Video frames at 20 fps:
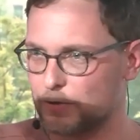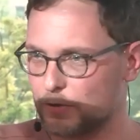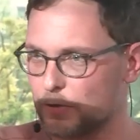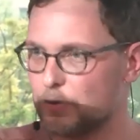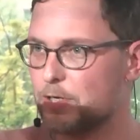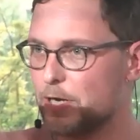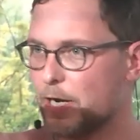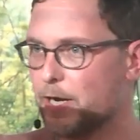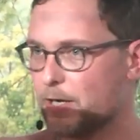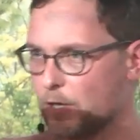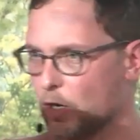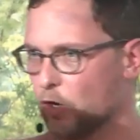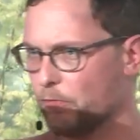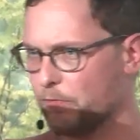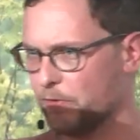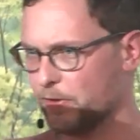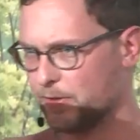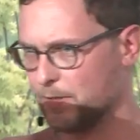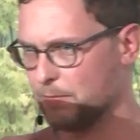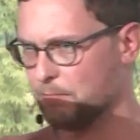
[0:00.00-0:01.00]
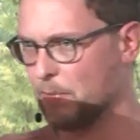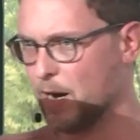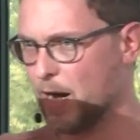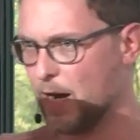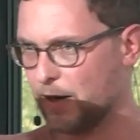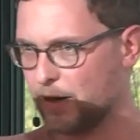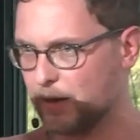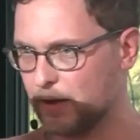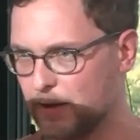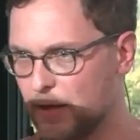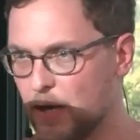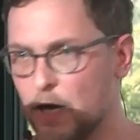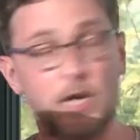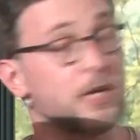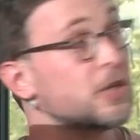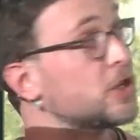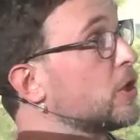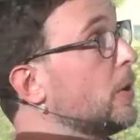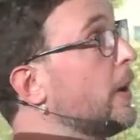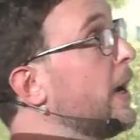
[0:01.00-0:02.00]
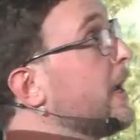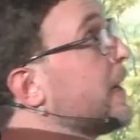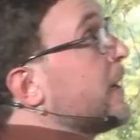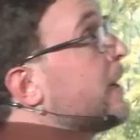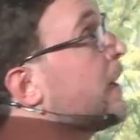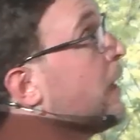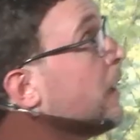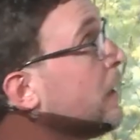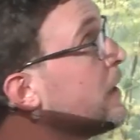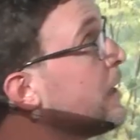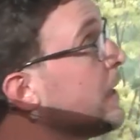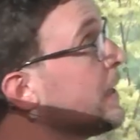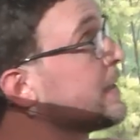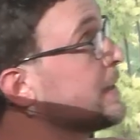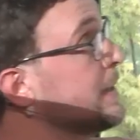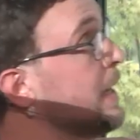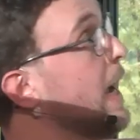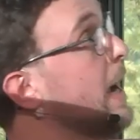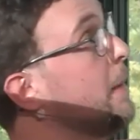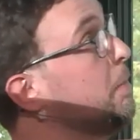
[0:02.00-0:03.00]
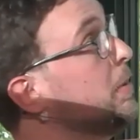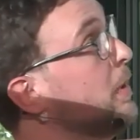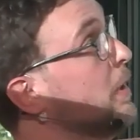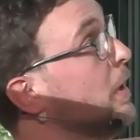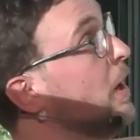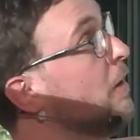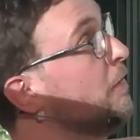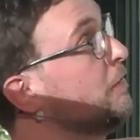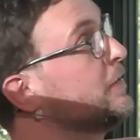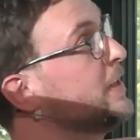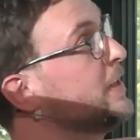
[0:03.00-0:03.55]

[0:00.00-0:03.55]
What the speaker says: to take over the market. So a current example of